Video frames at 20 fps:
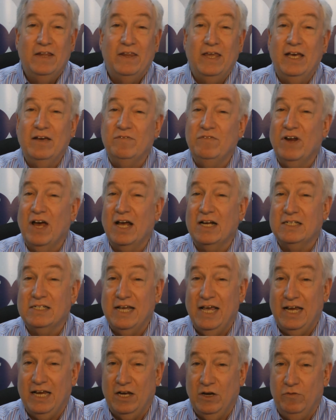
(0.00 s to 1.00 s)
they have not
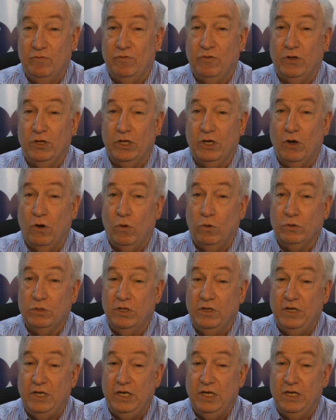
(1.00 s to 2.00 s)
taken fully
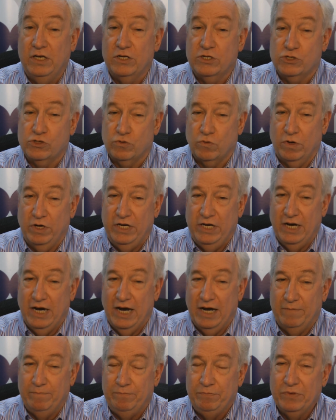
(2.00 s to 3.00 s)
hold in the industry
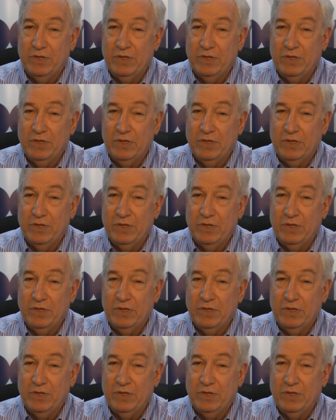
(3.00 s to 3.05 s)
yet.